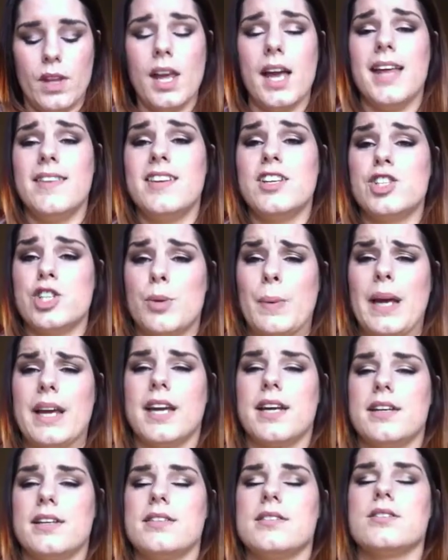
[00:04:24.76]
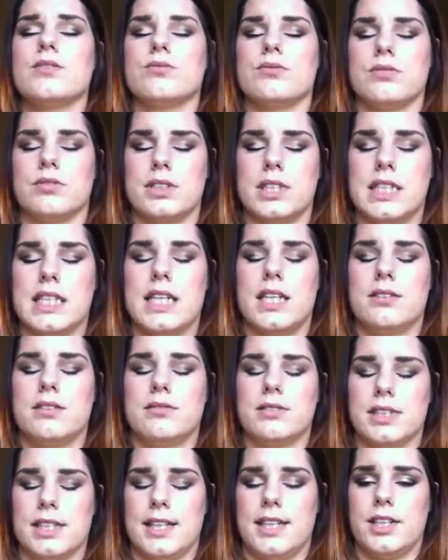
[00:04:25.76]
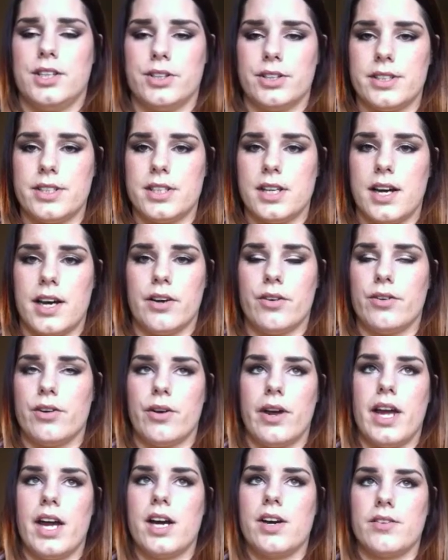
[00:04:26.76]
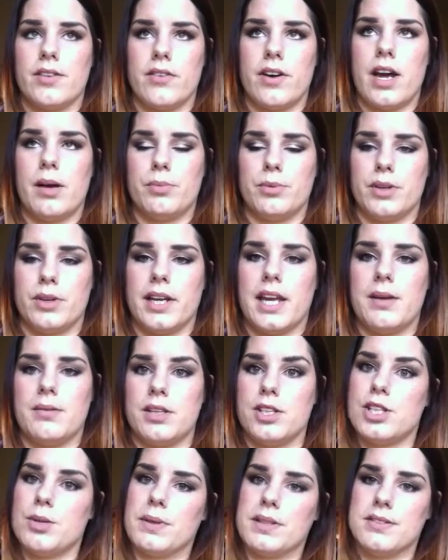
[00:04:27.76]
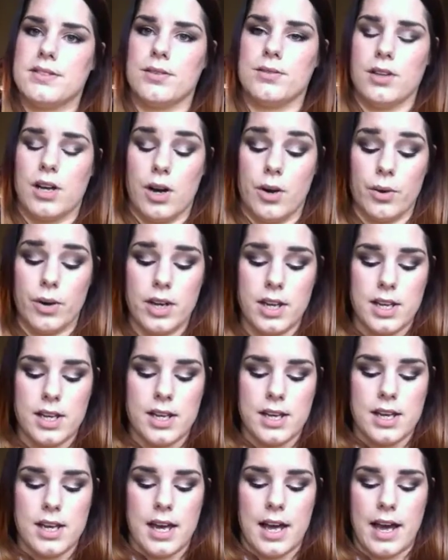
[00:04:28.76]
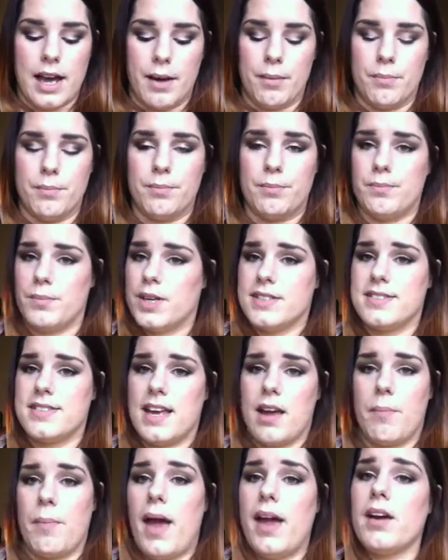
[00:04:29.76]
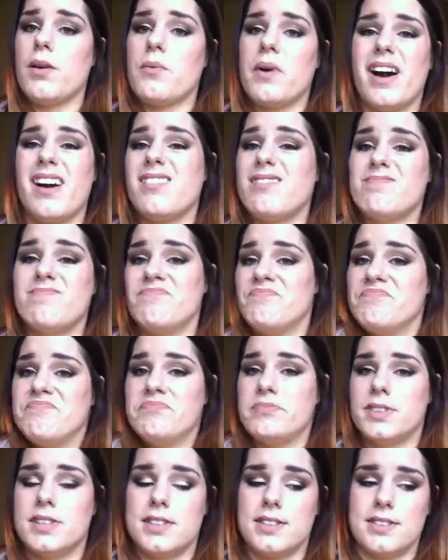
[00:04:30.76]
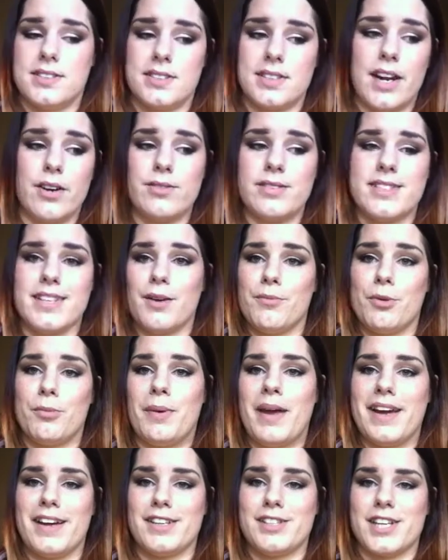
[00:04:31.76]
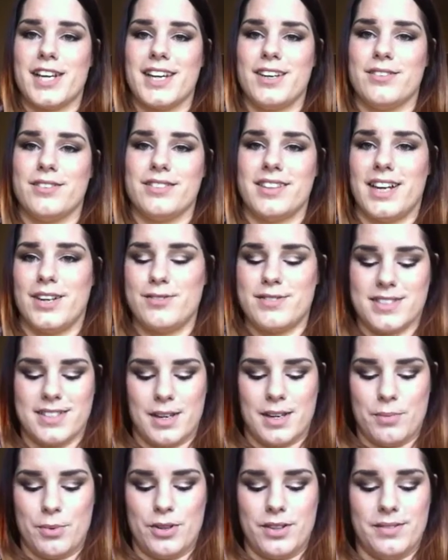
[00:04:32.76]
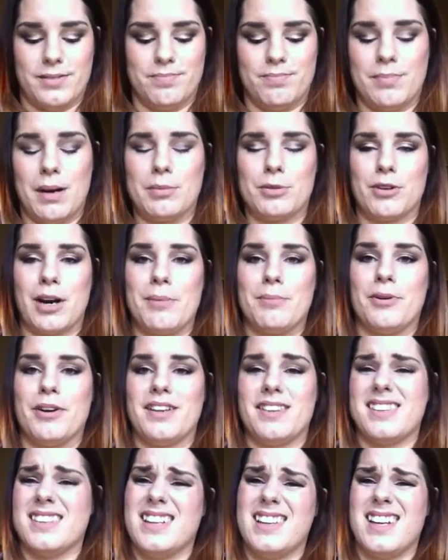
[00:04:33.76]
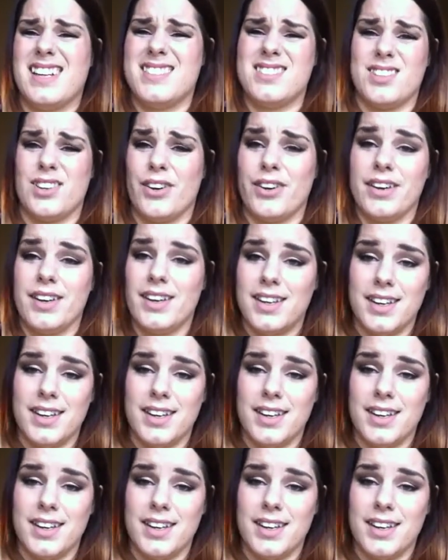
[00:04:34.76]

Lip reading: their shipping is really, really good. I don't know how they're able to keep the shipping so low, because they pack it well. They don't skimp on packaging, and they don't skip on bubble wrap or anything like that, so